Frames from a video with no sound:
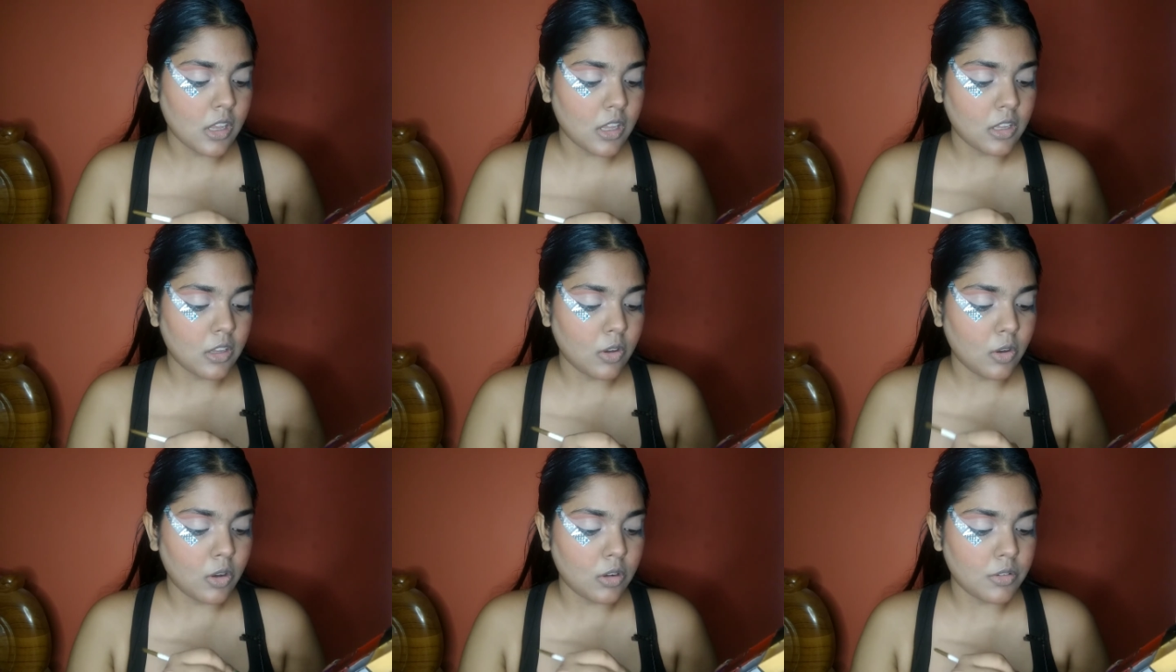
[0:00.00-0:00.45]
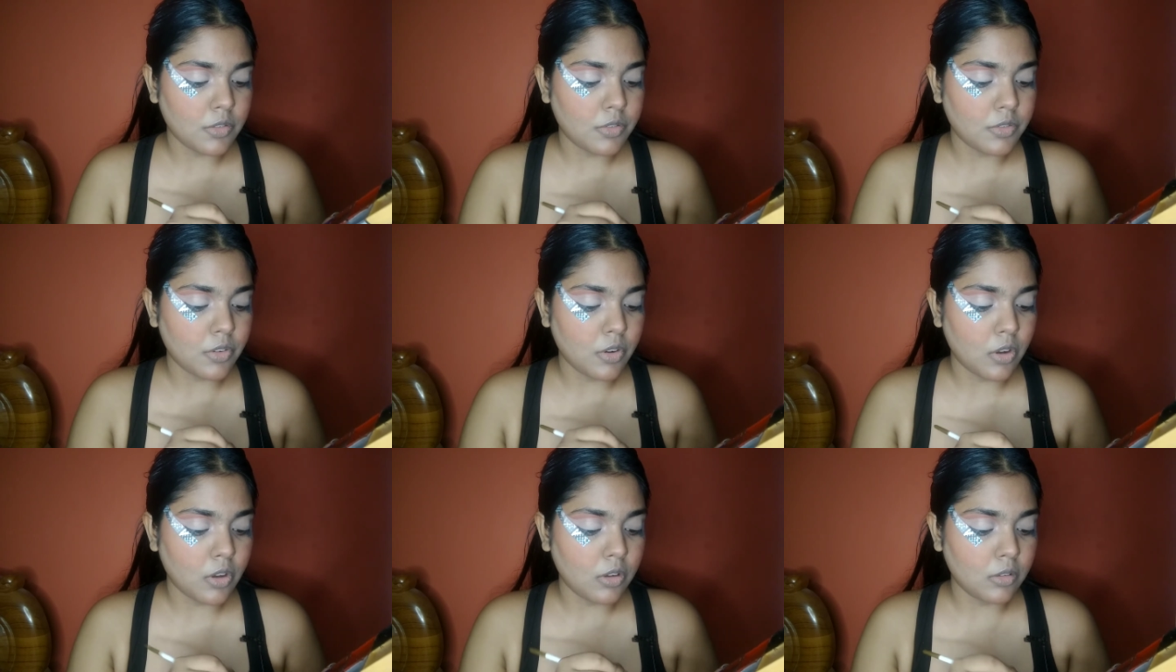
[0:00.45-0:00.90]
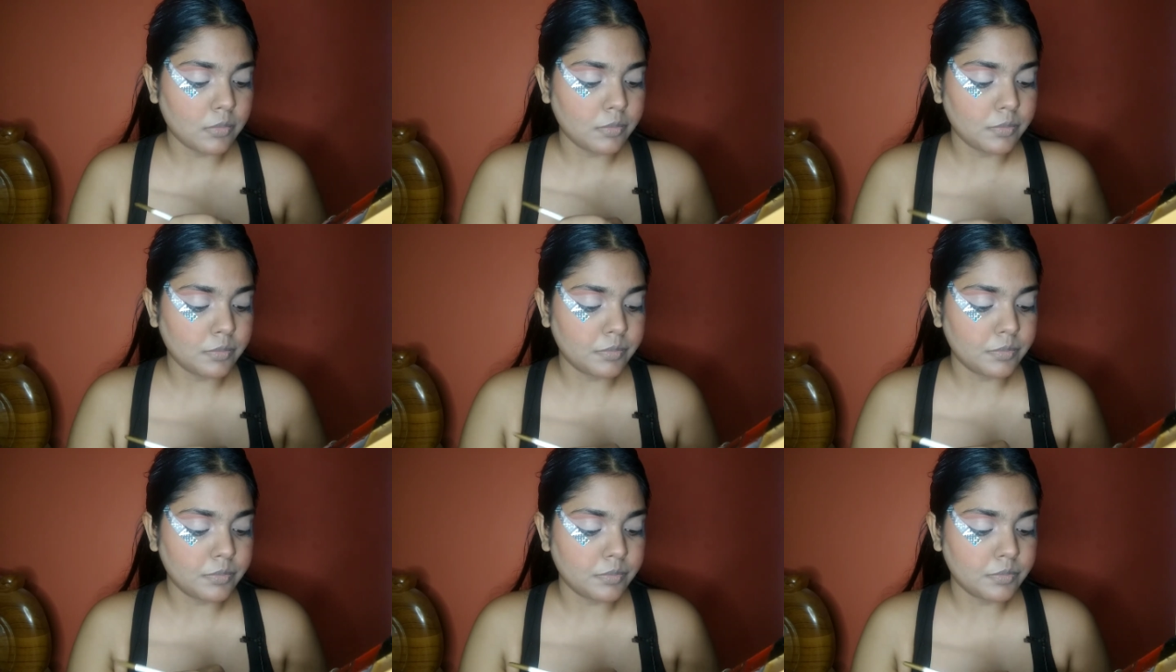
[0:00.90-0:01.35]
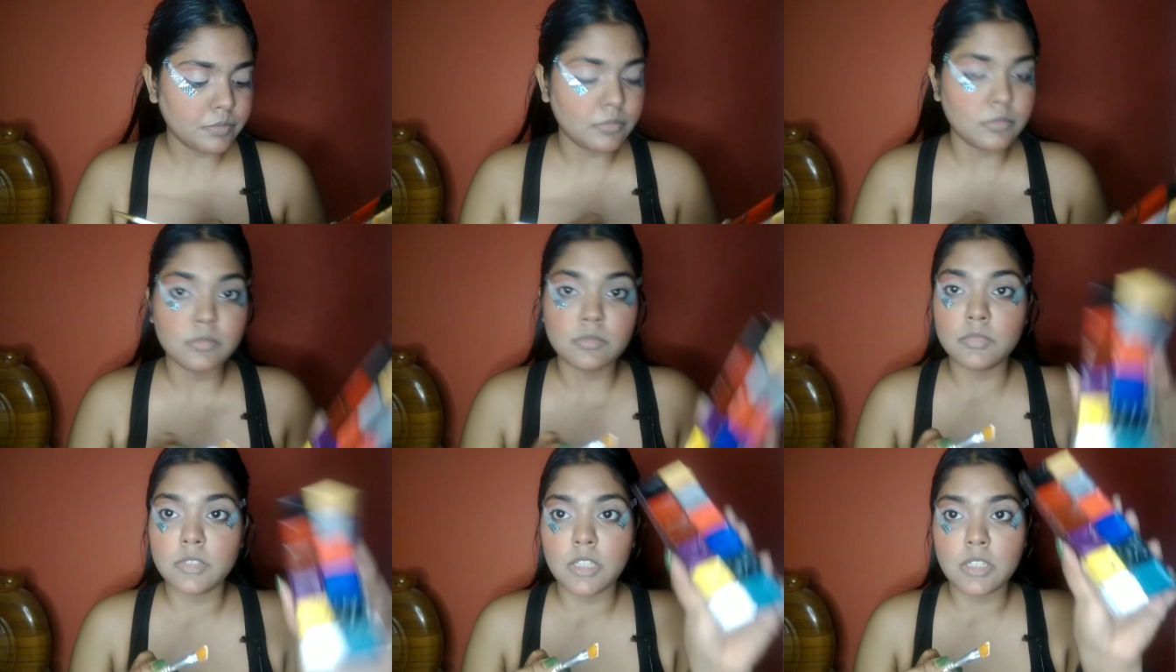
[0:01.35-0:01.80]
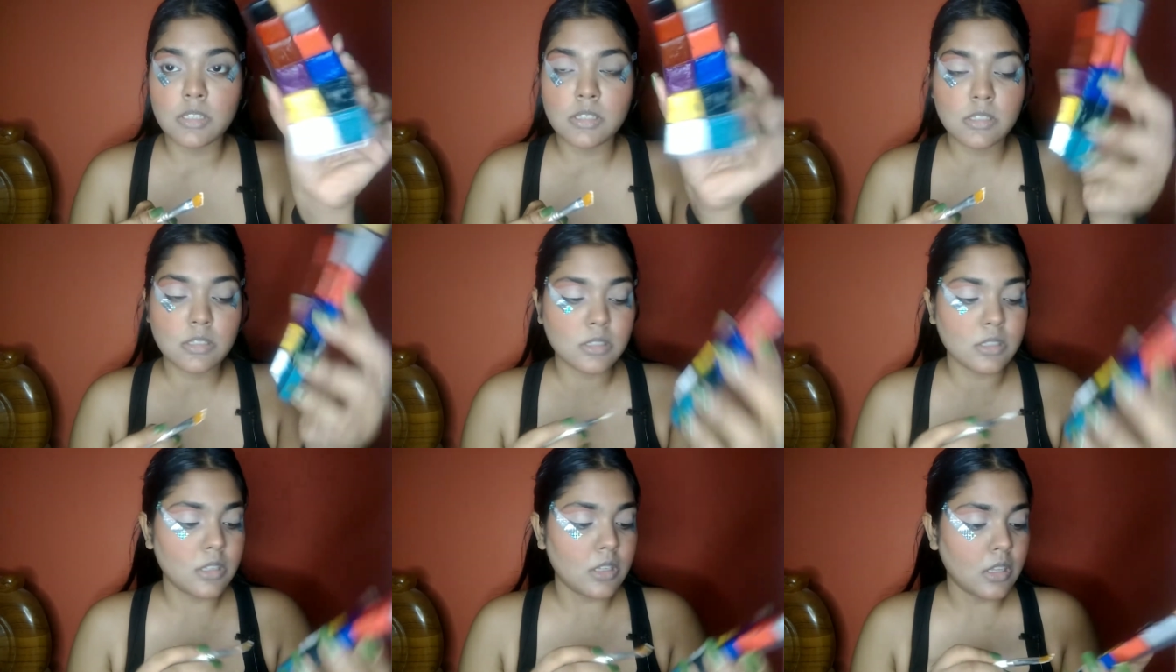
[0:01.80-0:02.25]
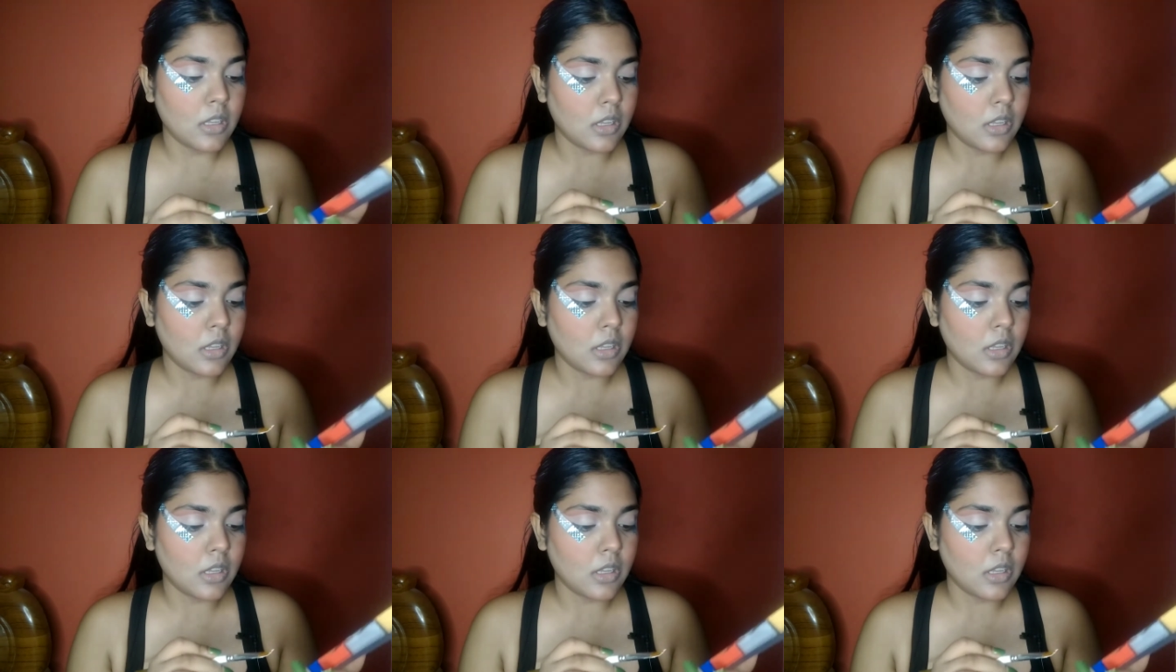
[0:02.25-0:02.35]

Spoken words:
I got from this